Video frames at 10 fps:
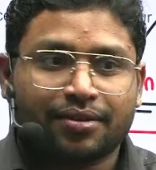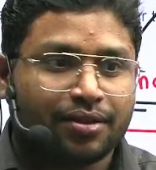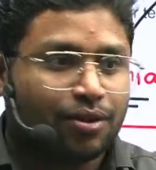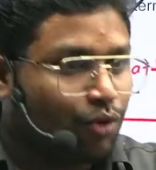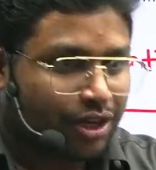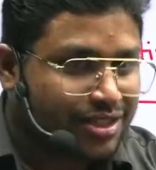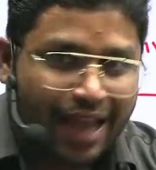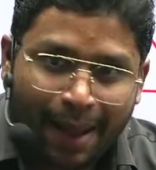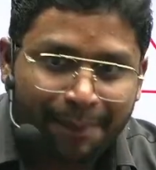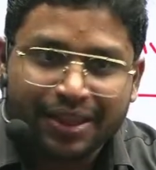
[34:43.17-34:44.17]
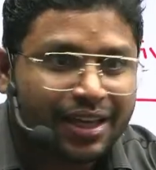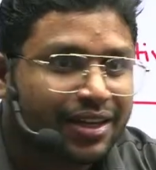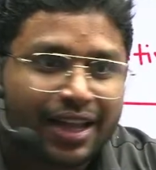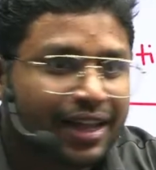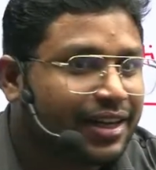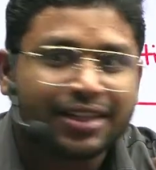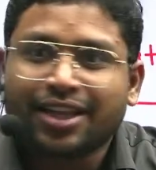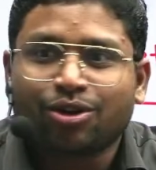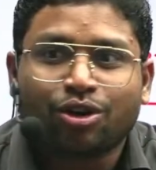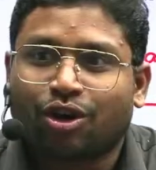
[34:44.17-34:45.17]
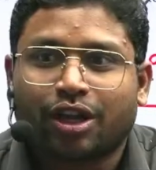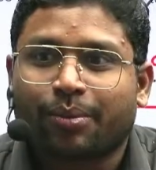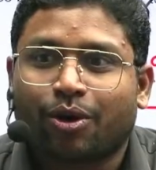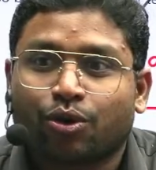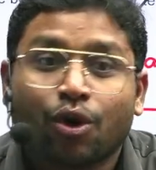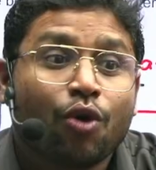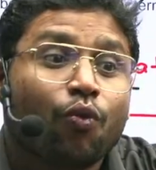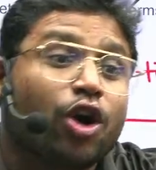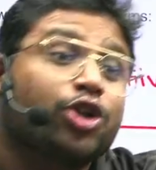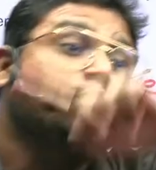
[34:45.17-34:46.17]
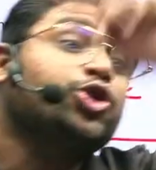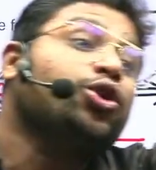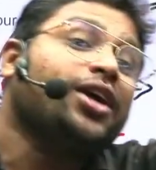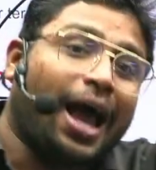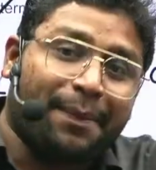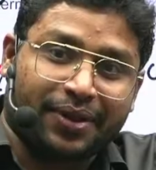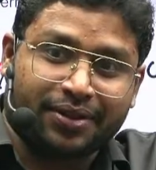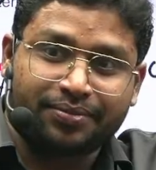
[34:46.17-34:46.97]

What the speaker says: What is happening, reality they are not talking about. What should happen?